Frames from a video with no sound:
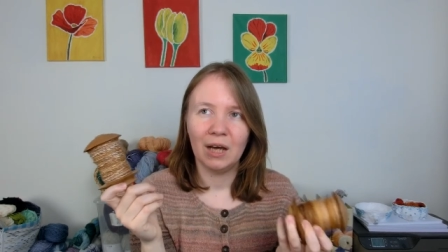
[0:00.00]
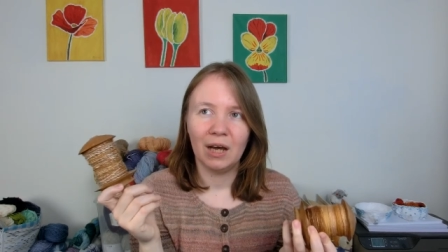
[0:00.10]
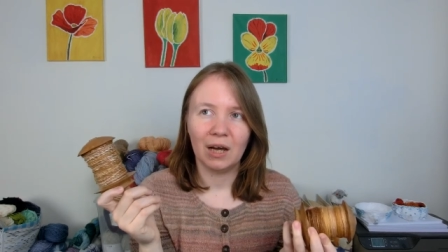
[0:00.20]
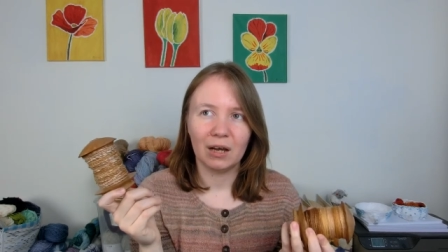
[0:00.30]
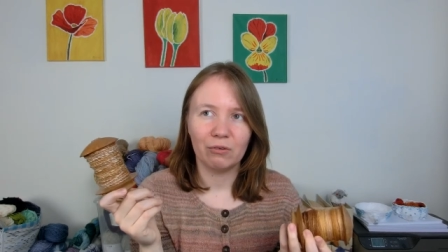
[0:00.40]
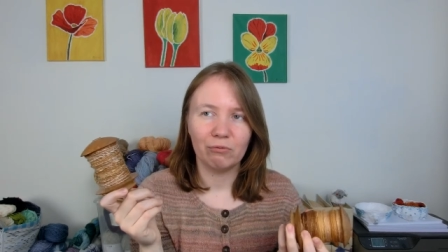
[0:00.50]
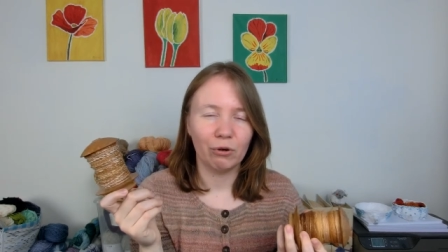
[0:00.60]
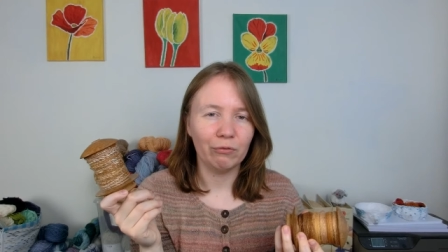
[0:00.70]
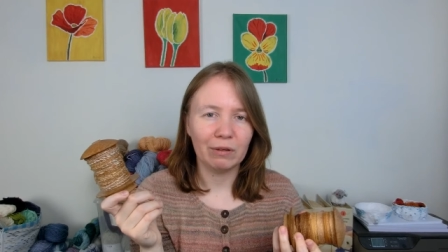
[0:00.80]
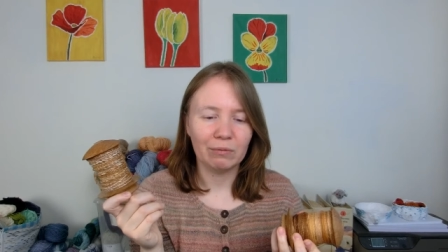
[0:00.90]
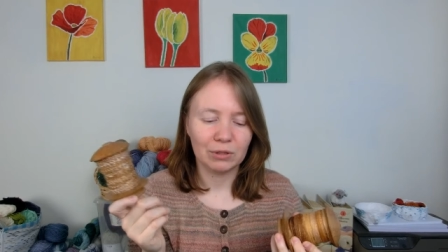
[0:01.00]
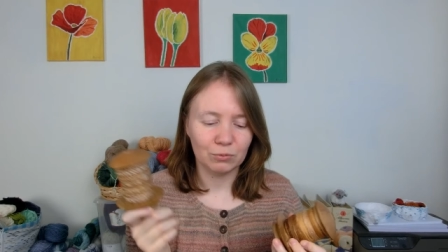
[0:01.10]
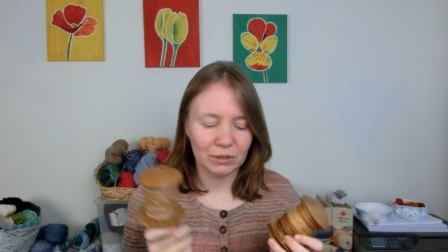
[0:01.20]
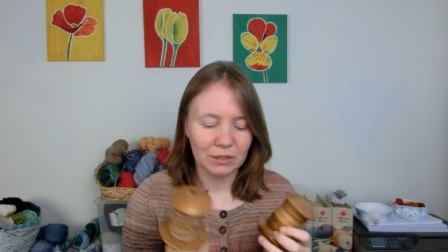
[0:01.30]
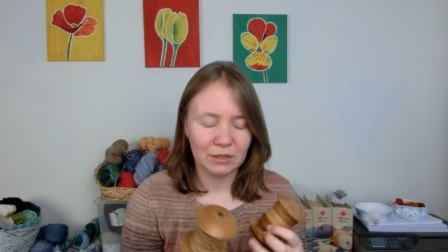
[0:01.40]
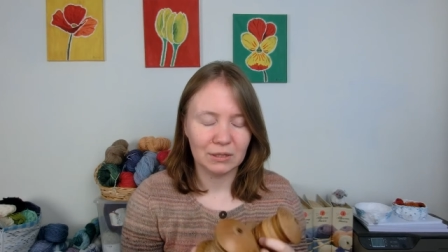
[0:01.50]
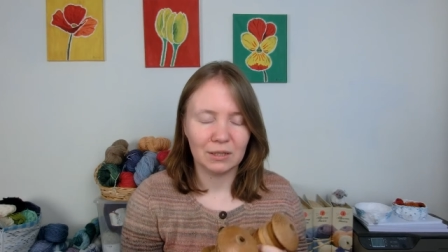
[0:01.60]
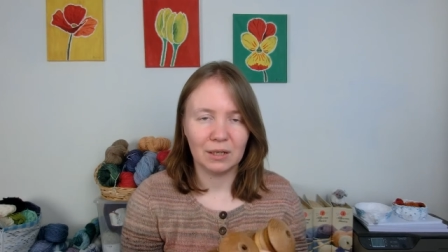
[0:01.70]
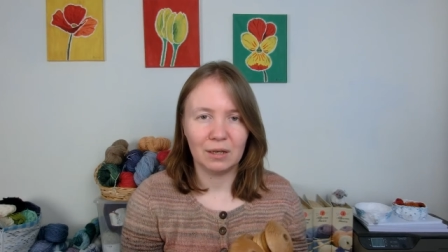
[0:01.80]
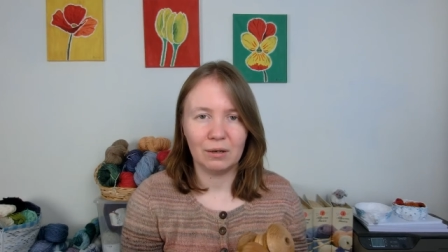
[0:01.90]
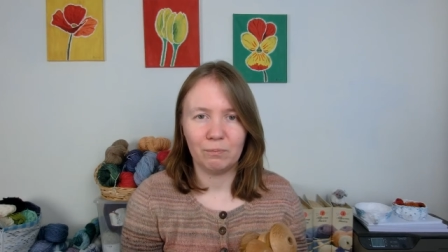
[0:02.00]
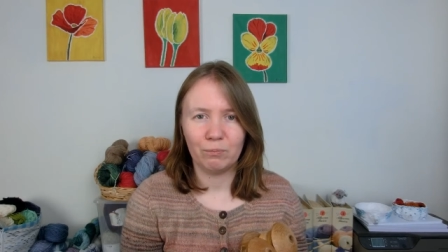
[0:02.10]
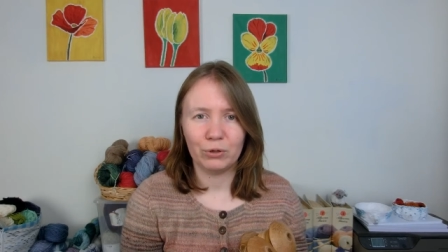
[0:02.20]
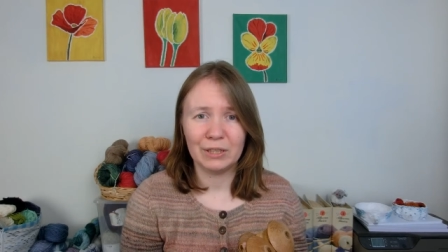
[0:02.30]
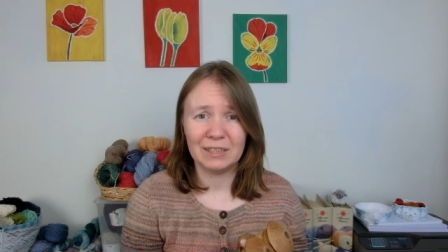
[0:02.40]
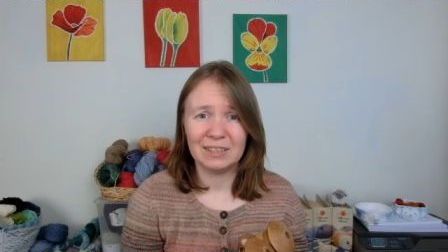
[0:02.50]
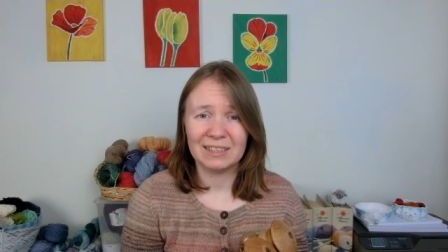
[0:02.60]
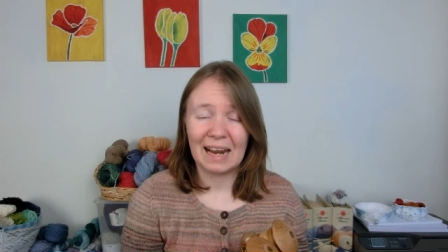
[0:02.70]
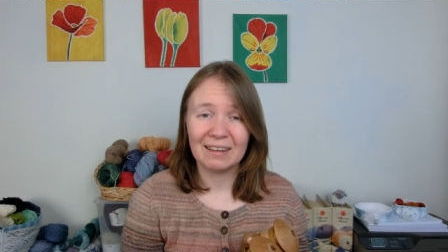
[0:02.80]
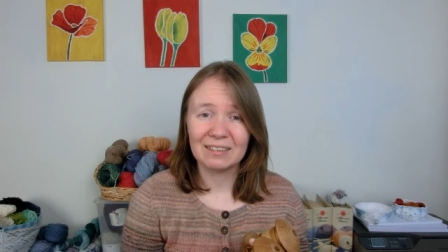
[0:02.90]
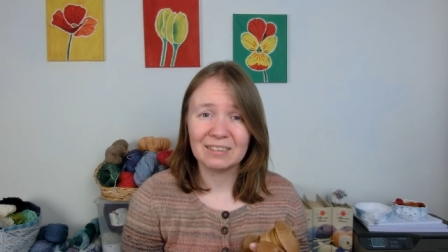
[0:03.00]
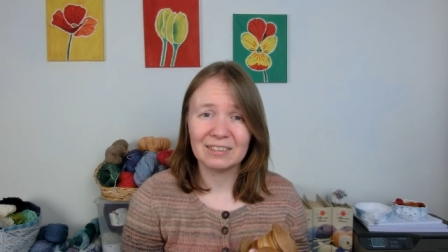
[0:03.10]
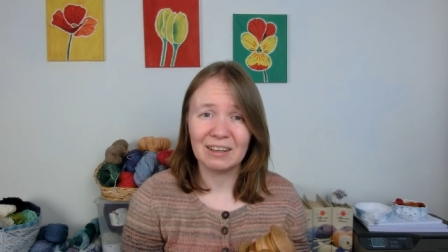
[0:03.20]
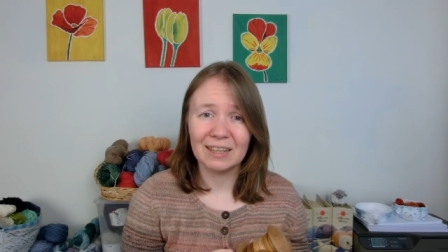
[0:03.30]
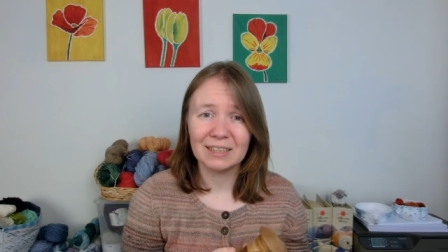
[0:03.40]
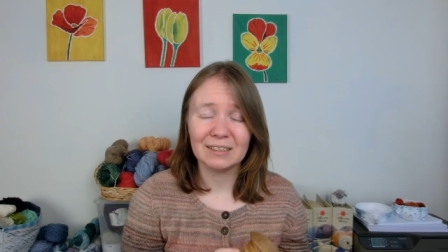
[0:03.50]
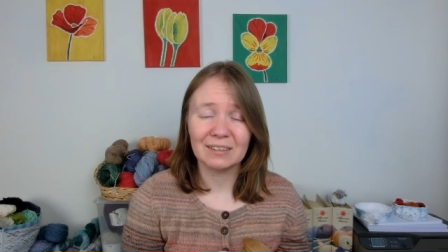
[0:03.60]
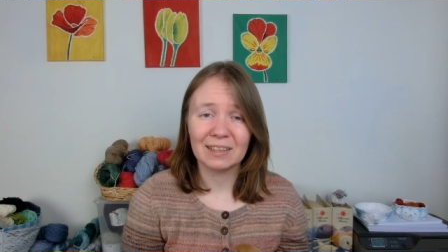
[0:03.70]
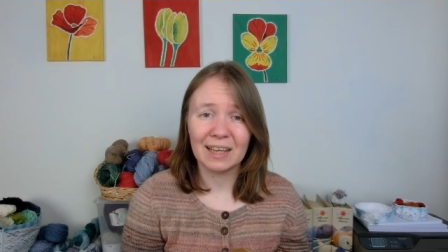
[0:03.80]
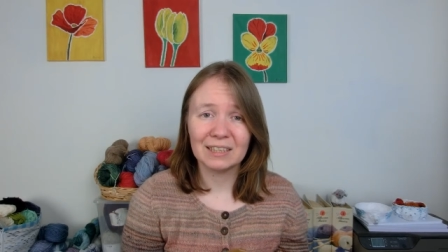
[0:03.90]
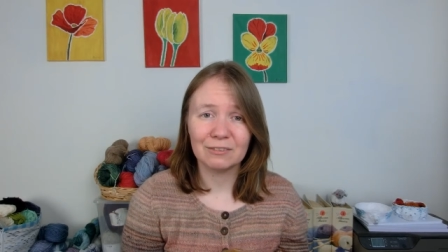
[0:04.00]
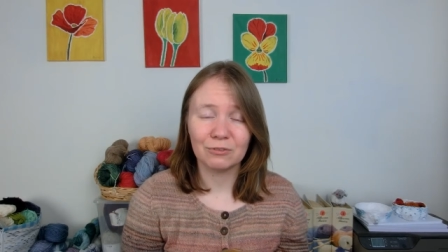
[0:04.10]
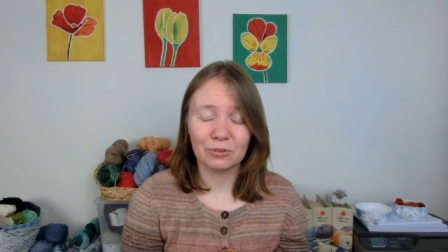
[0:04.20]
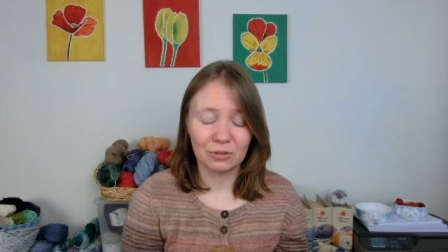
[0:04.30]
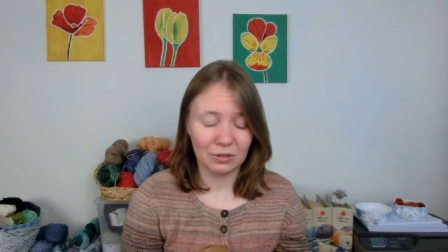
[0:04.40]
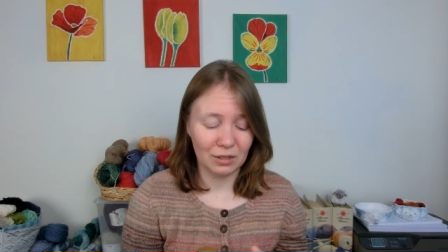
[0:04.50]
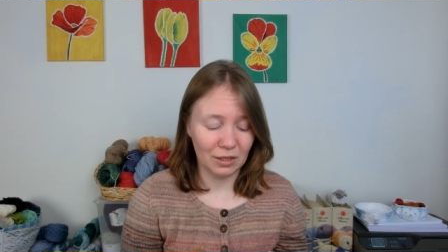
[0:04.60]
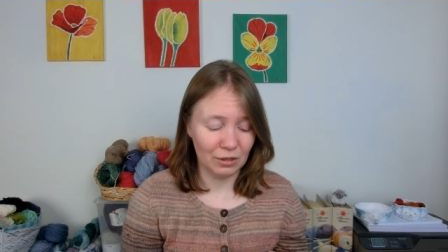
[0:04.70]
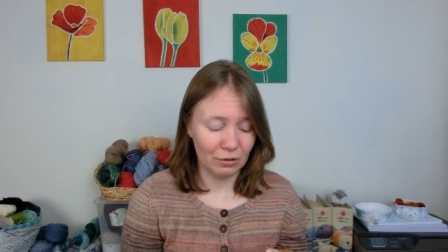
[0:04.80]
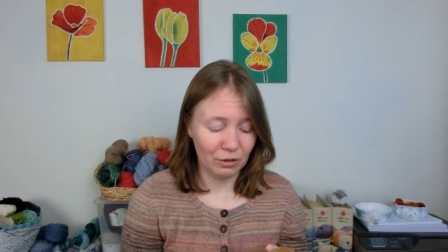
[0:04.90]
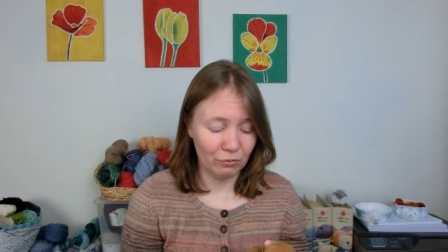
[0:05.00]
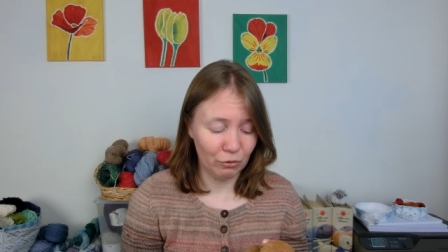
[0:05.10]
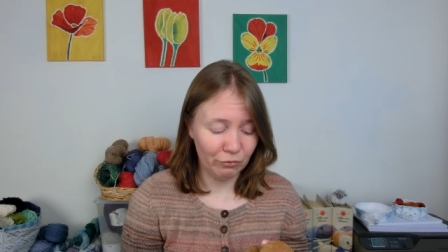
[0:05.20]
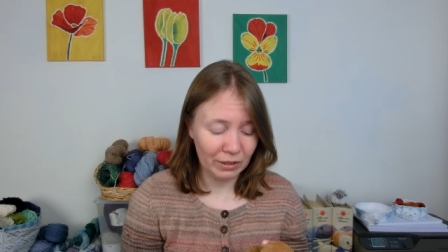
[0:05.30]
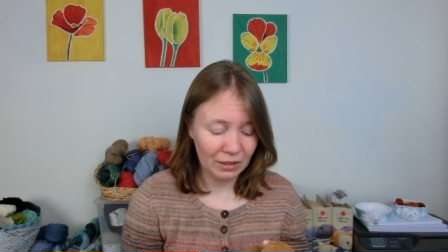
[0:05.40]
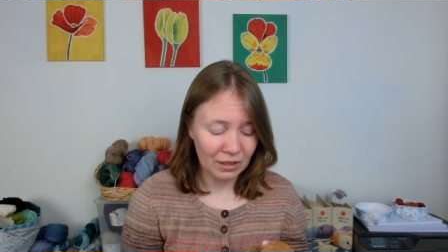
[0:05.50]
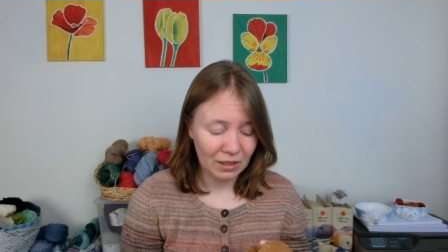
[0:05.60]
uh, roving which was a uh, pretty standard size I guess for uh, a roving